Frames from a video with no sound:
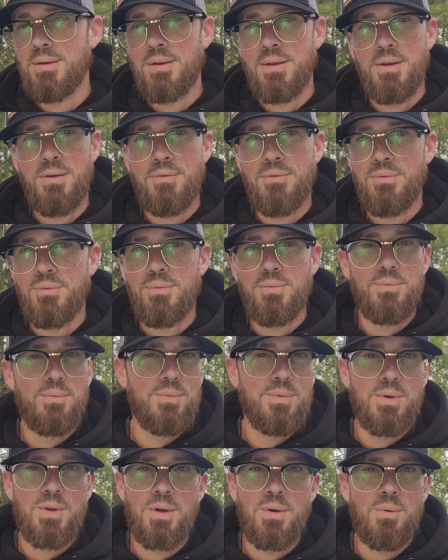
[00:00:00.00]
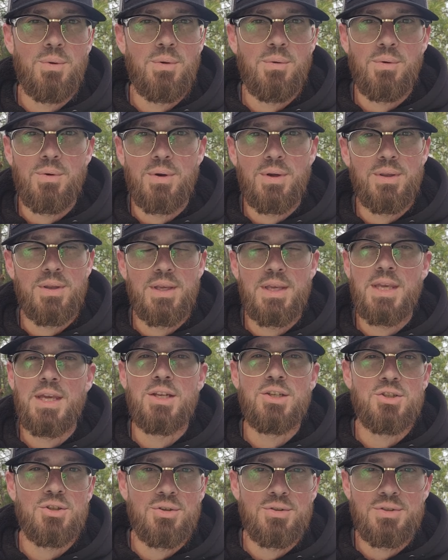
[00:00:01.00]
if you know, we were in the
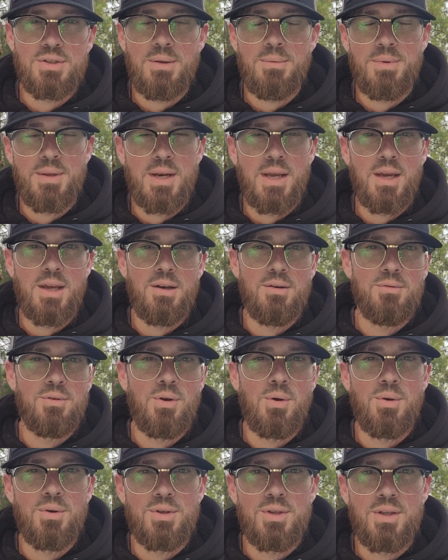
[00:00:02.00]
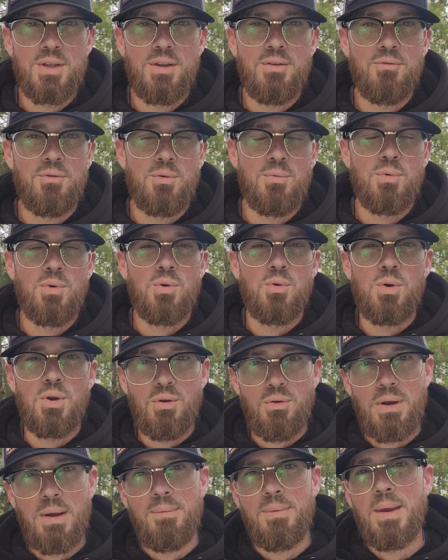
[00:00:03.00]
kitchen or something, I could go into the living room real quick,
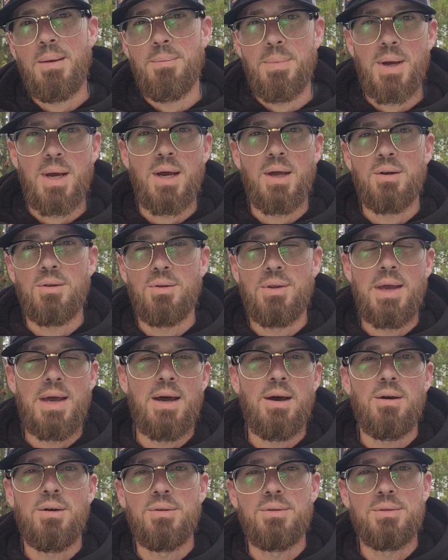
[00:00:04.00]
grab that bottle out,